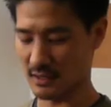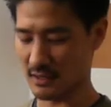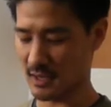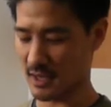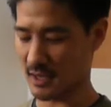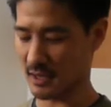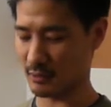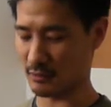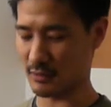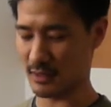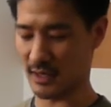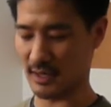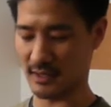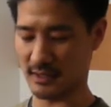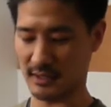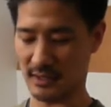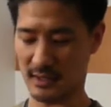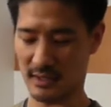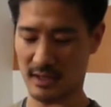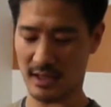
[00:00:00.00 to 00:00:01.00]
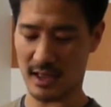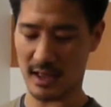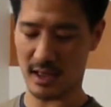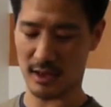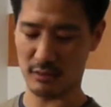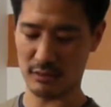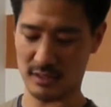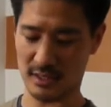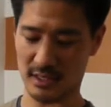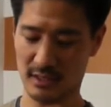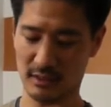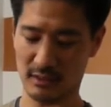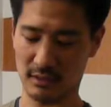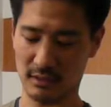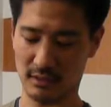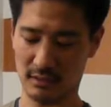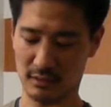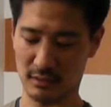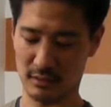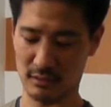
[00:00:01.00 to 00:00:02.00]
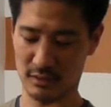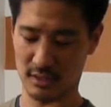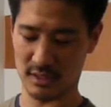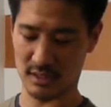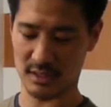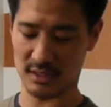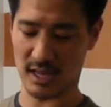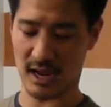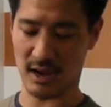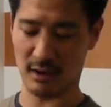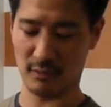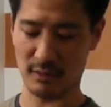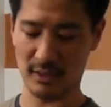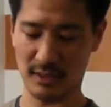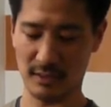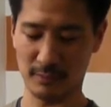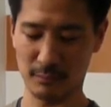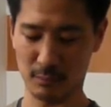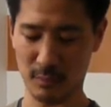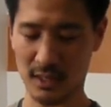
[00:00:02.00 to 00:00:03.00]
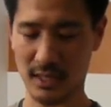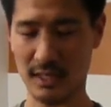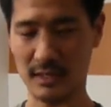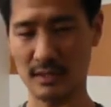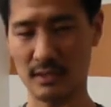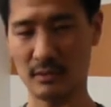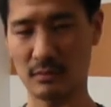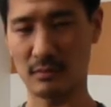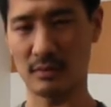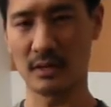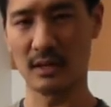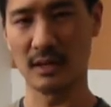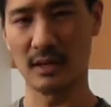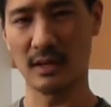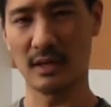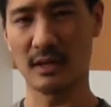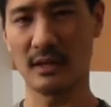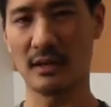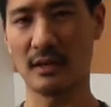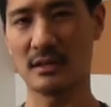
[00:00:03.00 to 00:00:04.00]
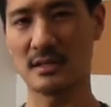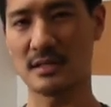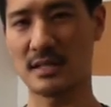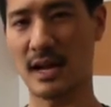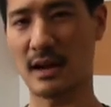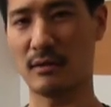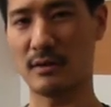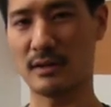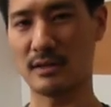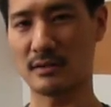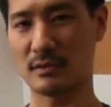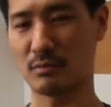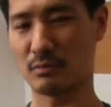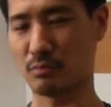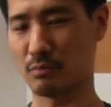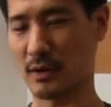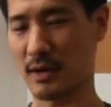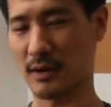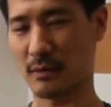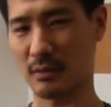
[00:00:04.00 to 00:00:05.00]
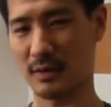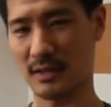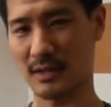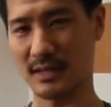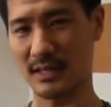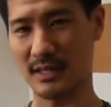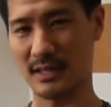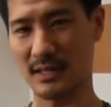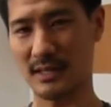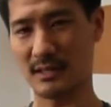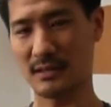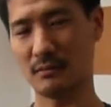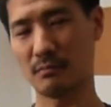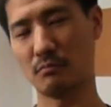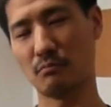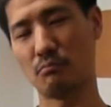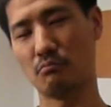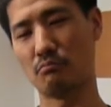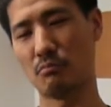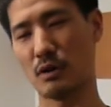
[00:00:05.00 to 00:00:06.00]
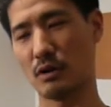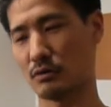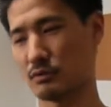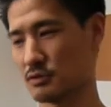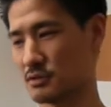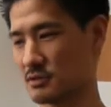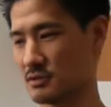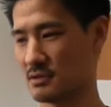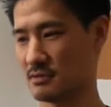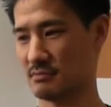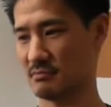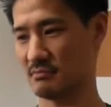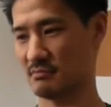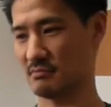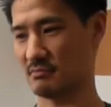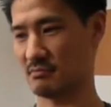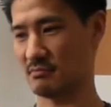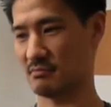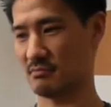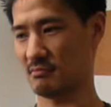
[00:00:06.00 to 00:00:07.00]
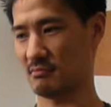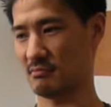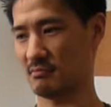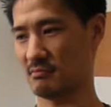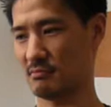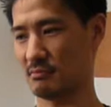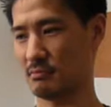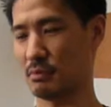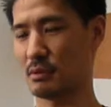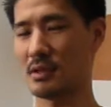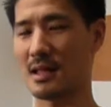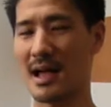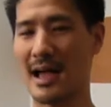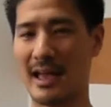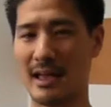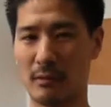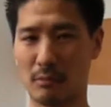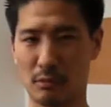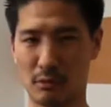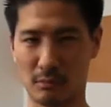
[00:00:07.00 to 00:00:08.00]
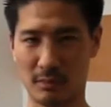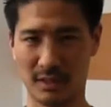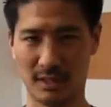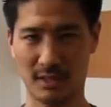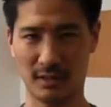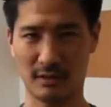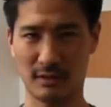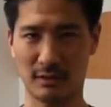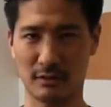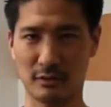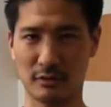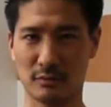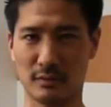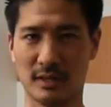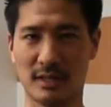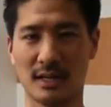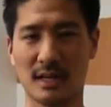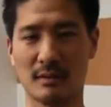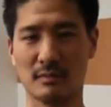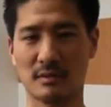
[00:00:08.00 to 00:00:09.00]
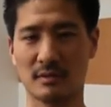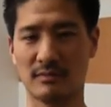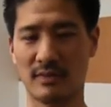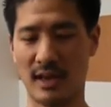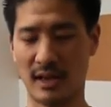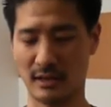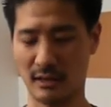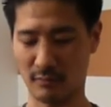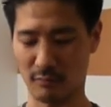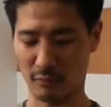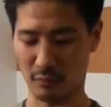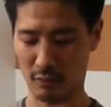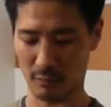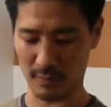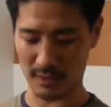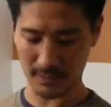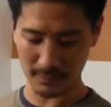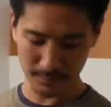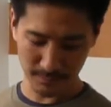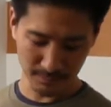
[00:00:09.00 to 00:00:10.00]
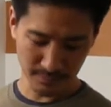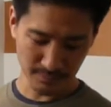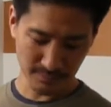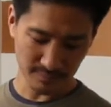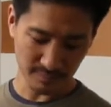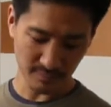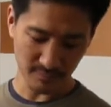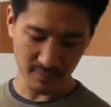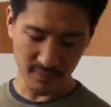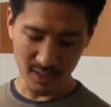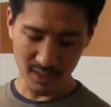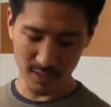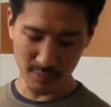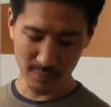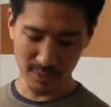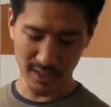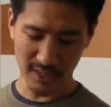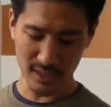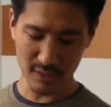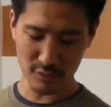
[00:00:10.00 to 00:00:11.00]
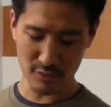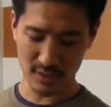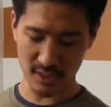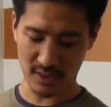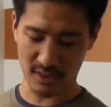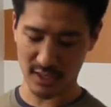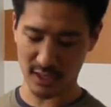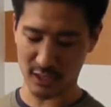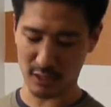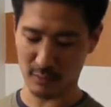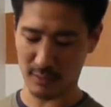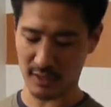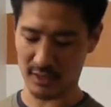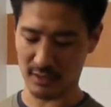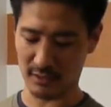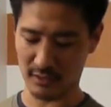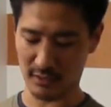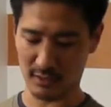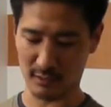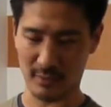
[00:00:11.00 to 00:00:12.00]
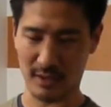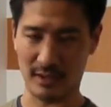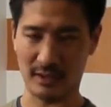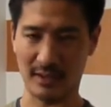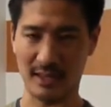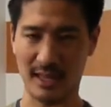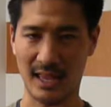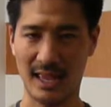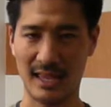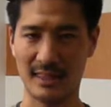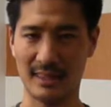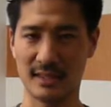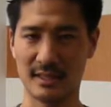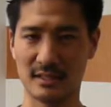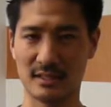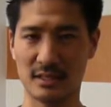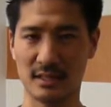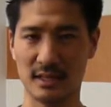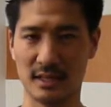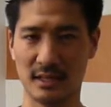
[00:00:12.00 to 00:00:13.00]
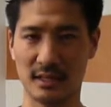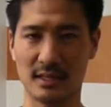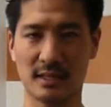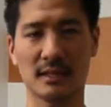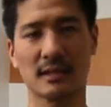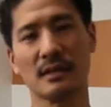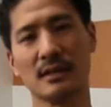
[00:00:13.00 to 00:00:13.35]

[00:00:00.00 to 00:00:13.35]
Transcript: I created a housing using styrene, because styrene is probably one of the most pliable materials when it comes to vacuum forming. But I use a thicker material, about an 1/8 inch thick